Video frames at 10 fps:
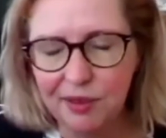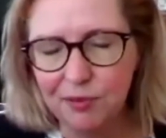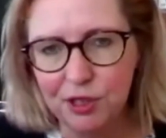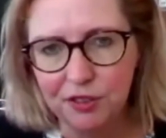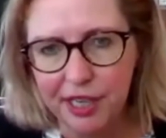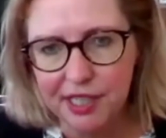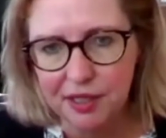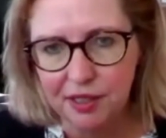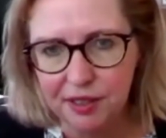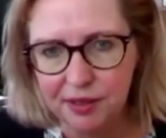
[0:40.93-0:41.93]
Really great
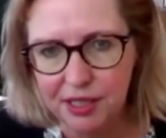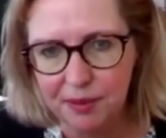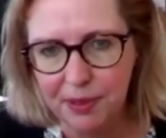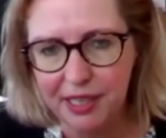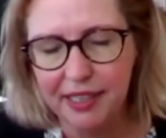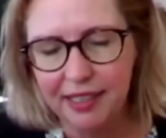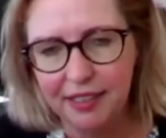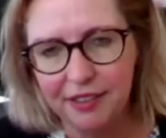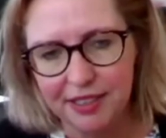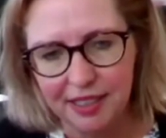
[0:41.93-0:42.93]
to be
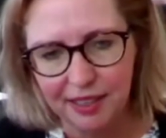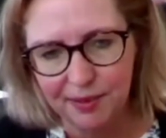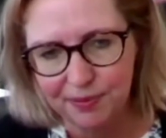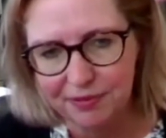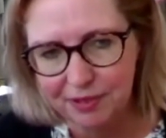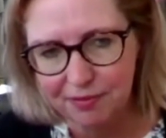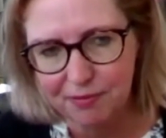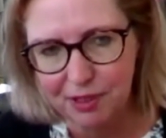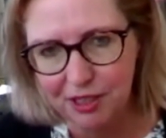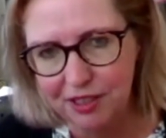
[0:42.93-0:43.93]
here. It's
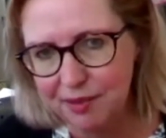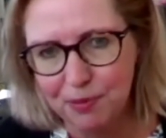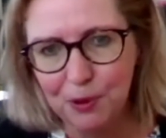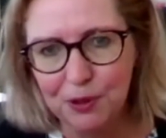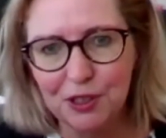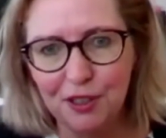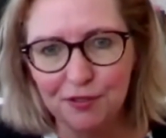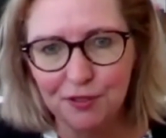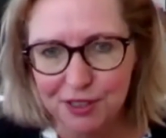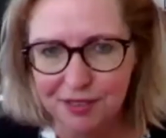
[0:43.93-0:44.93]
important
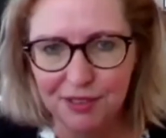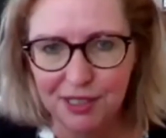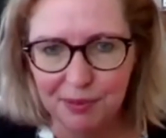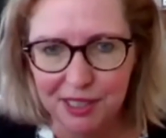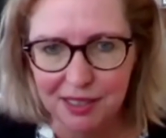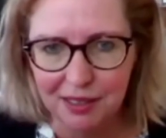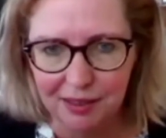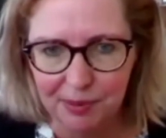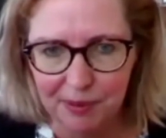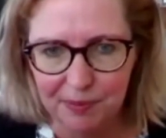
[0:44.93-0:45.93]
conference, and really pleased that I
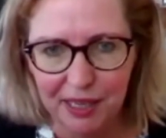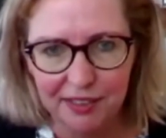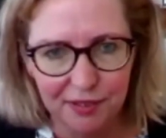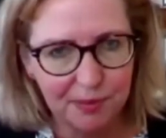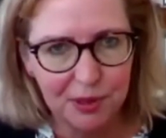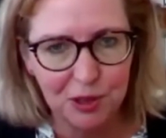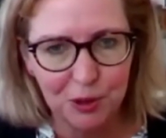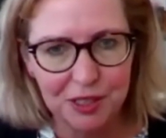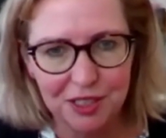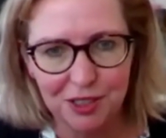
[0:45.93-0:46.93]
could be part of it and be
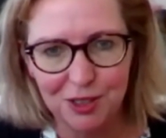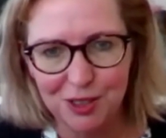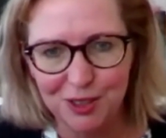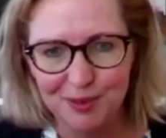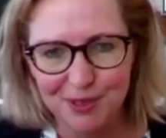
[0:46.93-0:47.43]
talking to you too.